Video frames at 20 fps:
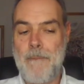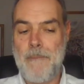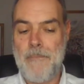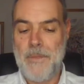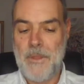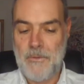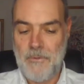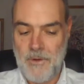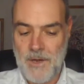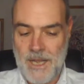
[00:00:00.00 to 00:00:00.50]

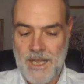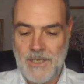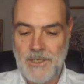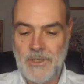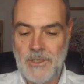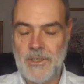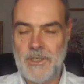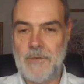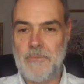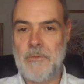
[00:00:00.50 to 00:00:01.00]
the
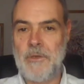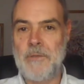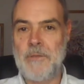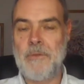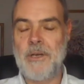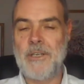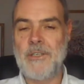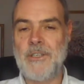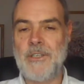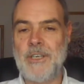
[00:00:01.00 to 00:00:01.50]
relationship with
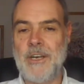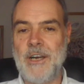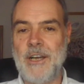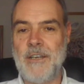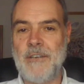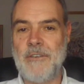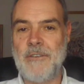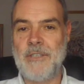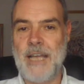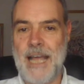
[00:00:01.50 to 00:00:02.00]
my
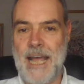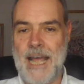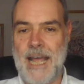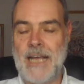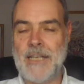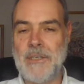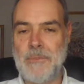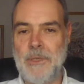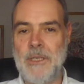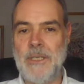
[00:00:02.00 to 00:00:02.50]
child
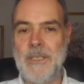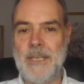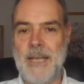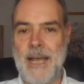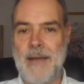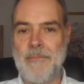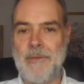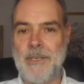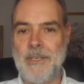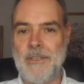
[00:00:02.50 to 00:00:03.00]
has been
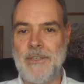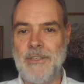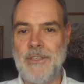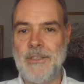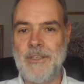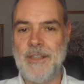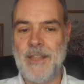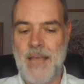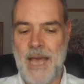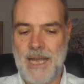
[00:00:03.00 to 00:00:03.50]
damaged.
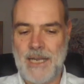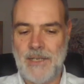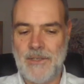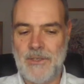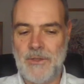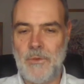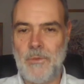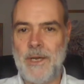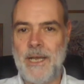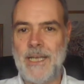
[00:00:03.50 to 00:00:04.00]
That is
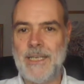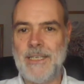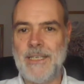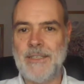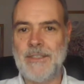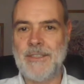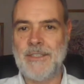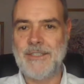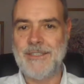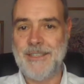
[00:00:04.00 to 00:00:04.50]
the way it
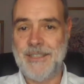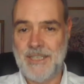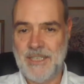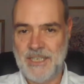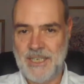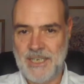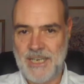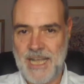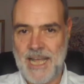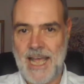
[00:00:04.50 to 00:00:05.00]
is
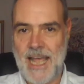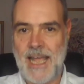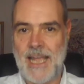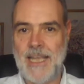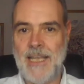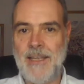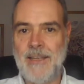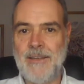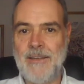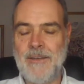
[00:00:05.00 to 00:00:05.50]

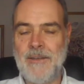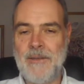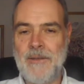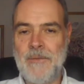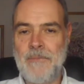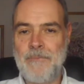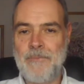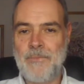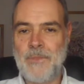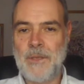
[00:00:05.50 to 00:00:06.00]
today.
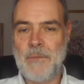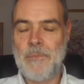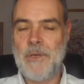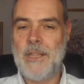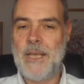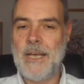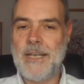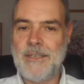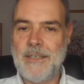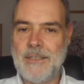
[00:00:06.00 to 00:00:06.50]
But
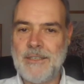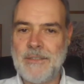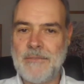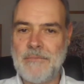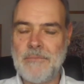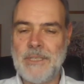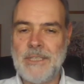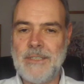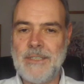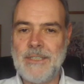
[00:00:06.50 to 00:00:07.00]
that doesn't
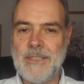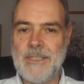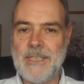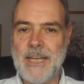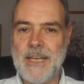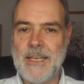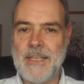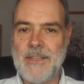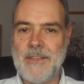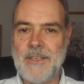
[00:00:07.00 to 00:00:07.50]
mean to
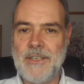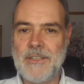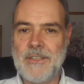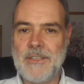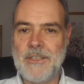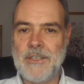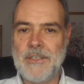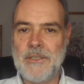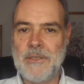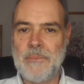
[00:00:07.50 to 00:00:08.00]
say that it's
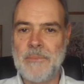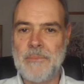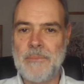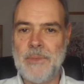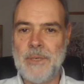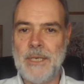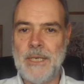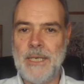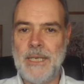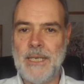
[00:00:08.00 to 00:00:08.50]
going to
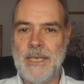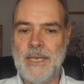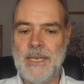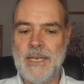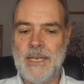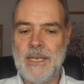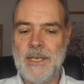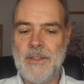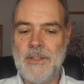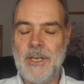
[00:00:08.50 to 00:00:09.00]
be,
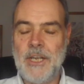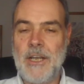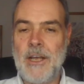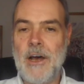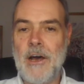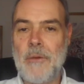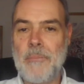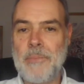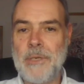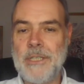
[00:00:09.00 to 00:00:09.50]
that it
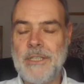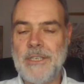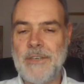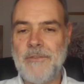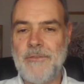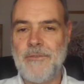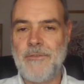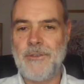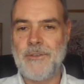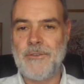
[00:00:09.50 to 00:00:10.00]
can't be
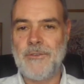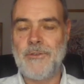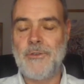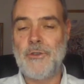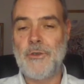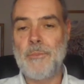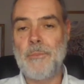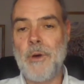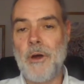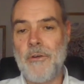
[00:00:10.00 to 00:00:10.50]
different
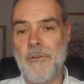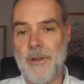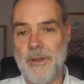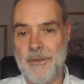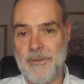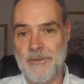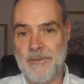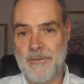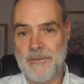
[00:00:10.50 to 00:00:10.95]
tomorrow.